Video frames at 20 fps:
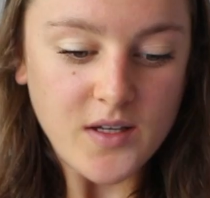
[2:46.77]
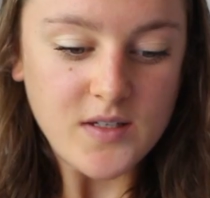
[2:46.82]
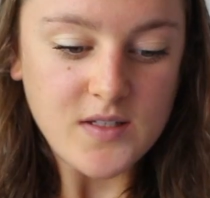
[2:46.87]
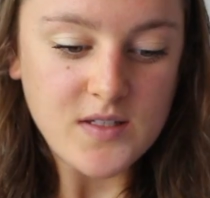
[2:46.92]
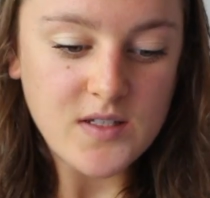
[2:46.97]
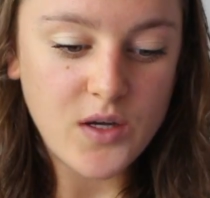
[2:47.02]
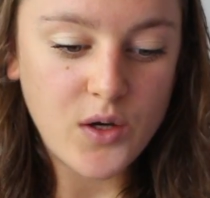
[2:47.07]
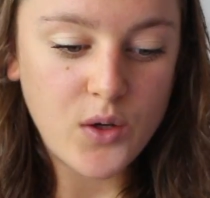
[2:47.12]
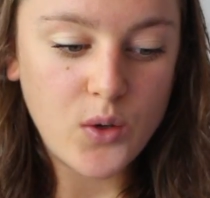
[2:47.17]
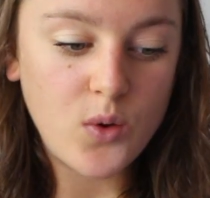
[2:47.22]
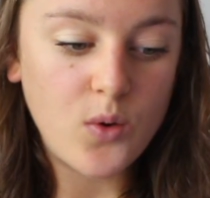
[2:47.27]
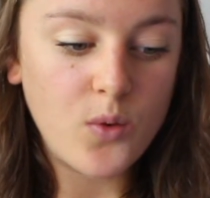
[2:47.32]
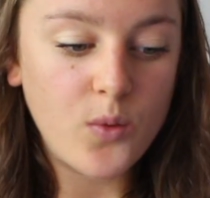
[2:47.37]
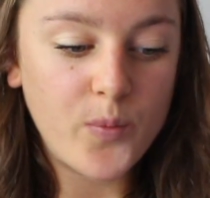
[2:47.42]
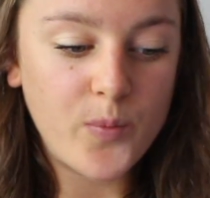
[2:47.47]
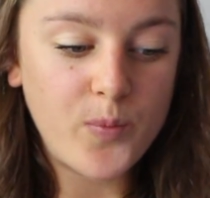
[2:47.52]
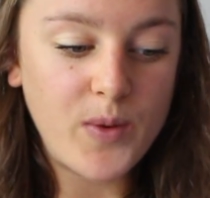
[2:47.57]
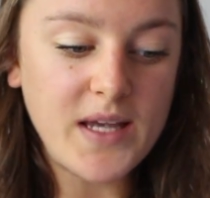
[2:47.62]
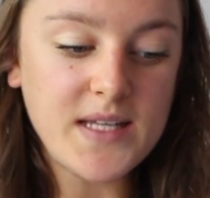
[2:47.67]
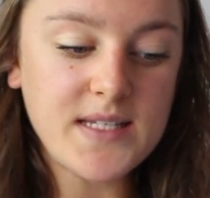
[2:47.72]
So
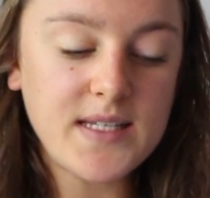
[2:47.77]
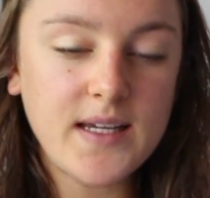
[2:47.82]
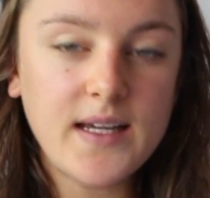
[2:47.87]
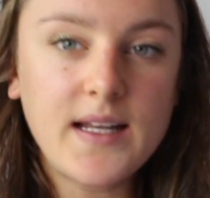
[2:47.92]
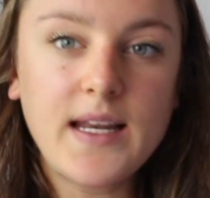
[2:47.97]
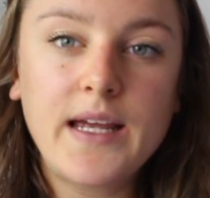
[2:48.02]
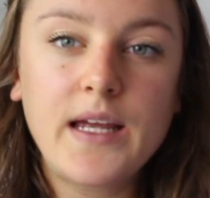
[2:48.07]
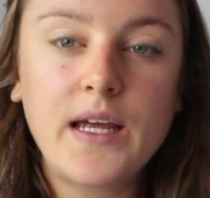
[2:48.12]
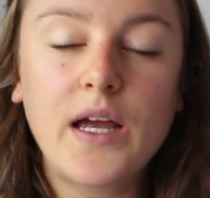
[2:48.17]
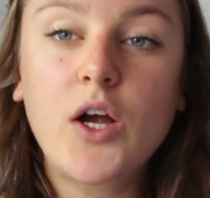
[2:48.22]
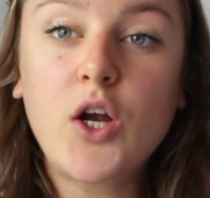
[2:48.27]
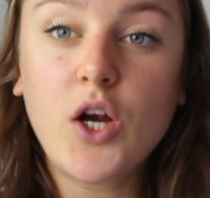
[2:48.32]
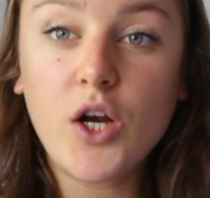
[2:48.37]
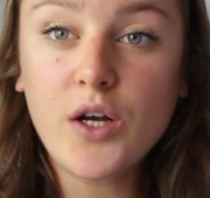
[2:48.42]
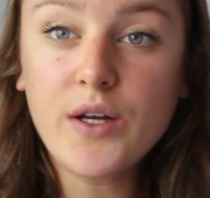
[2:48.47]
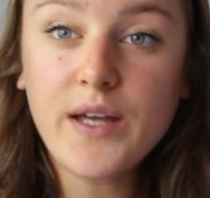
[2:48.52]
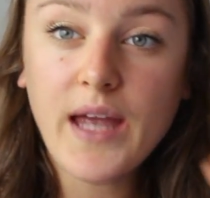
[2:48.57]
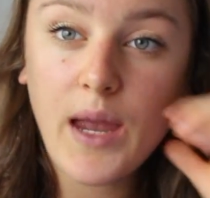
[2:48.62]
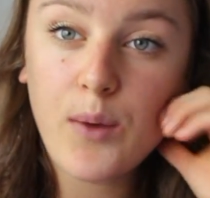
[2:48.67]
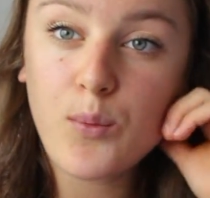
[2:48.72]
basically a
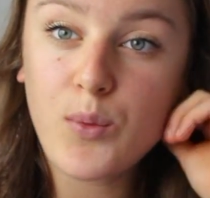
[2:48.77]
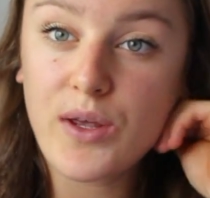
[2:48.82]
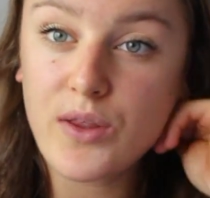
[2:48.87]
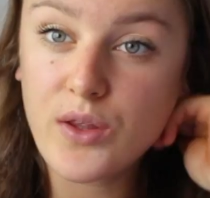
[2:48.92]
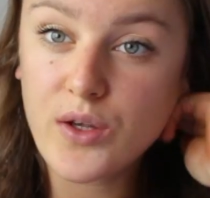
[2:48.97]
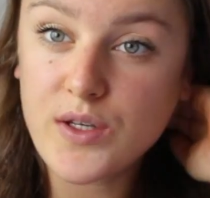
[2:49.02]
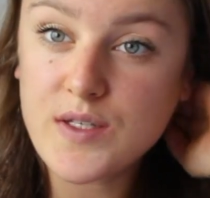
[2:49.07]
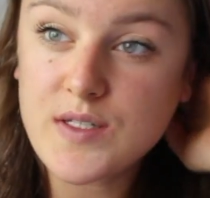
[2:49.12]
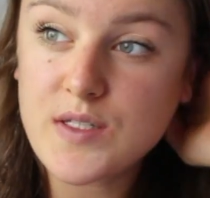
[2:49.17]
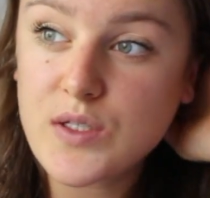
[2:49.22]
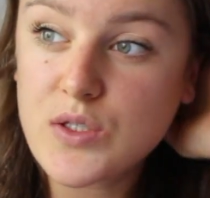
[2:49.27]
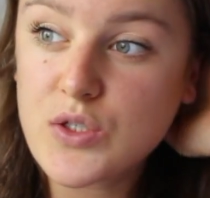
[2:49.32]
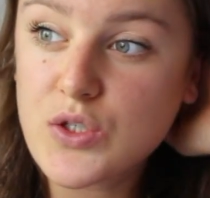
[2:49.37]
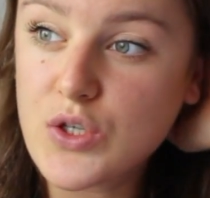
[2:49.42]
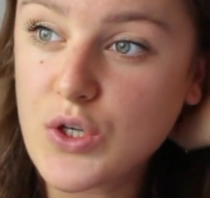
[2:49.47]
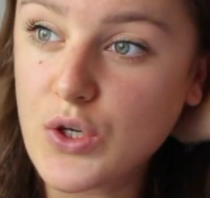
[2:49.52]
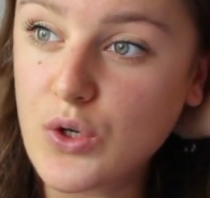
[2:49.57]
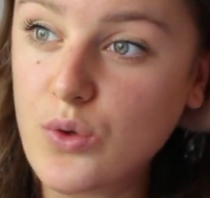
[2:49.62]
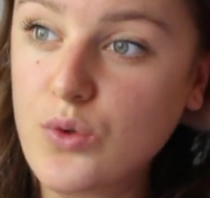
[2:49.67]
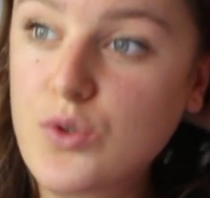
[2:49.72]
girl came with us
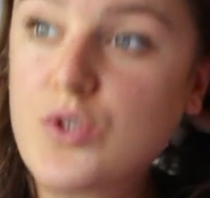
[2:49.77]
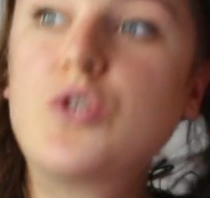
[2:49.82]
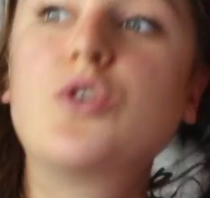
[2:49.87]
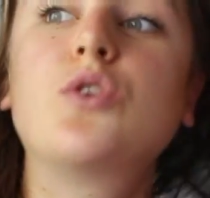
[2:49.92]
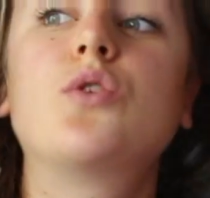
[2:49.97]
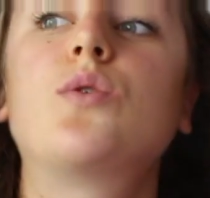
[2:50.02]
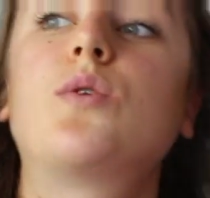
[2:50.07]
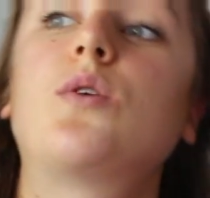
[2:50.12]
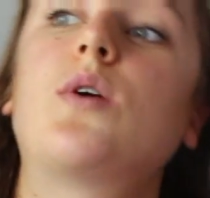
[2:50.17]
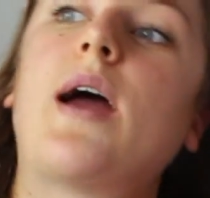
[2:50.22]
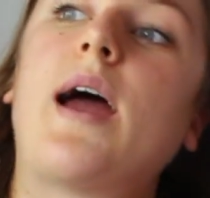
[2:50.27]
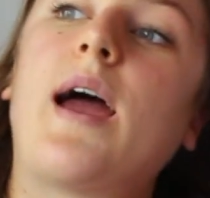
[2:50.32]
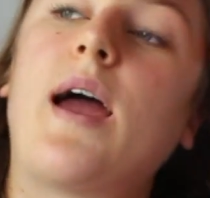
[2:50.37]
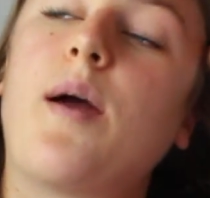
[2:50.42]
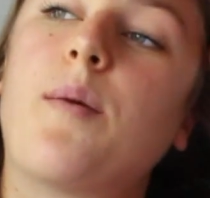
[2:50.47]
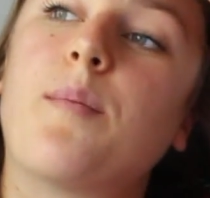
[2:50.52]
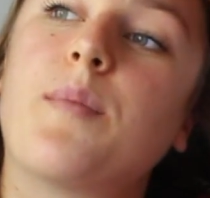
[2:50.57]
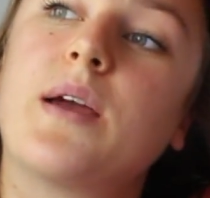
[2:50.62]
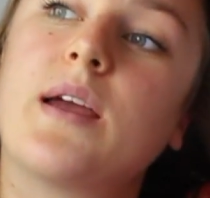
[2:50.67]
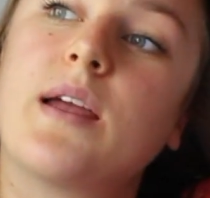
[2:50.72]
to do
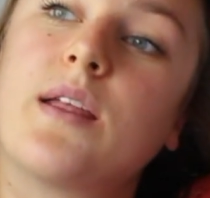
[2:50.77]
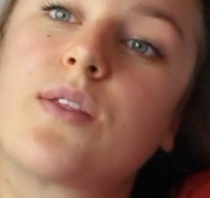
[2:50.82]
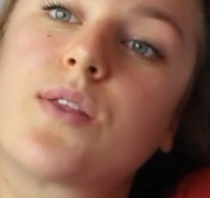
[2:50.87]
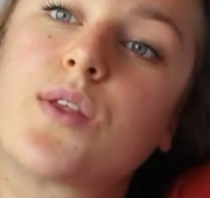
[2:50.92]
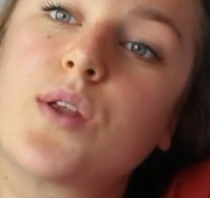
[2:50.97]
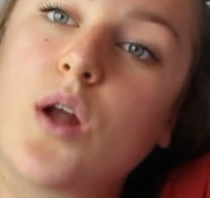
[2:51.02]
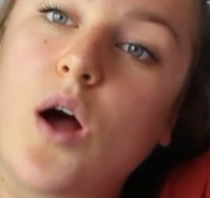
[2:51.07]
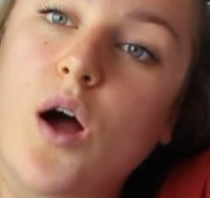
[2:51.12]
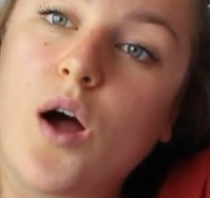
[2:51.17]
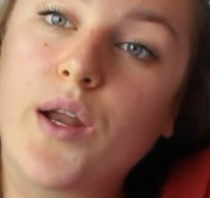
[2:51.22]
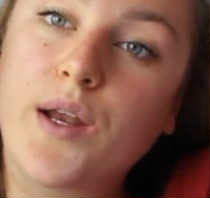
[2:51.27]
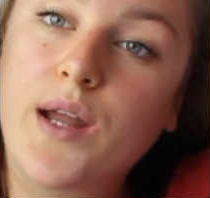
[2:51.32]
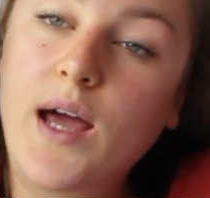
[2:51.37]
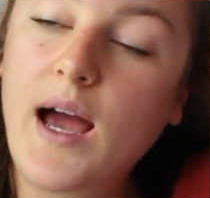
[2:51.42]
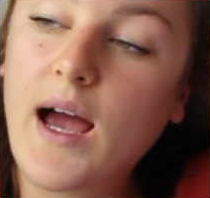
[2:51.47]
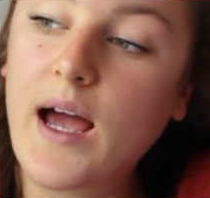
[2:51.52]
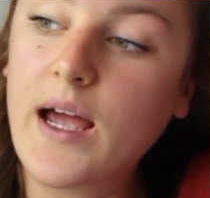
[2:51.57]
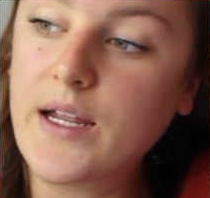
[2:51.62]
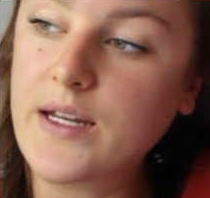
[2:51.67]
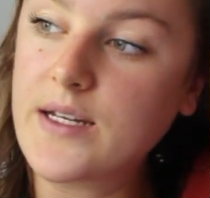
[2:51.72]
Inthanon,
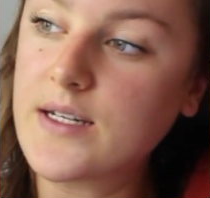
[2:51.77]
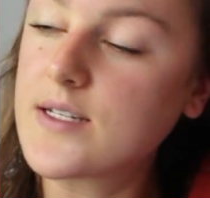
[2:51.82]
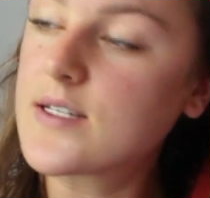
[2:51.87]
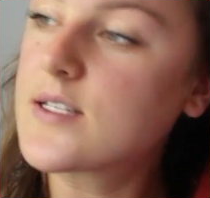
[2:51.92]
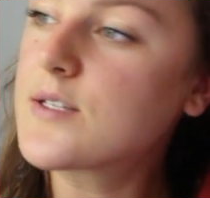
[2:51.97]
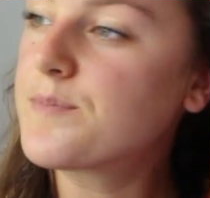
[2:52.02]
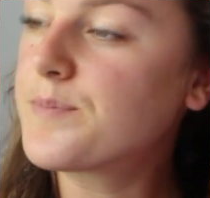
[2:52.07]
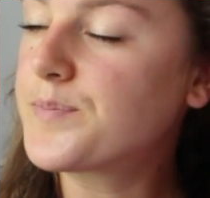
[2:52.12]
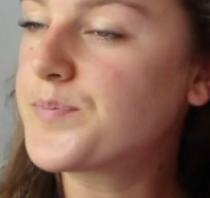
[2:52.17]
and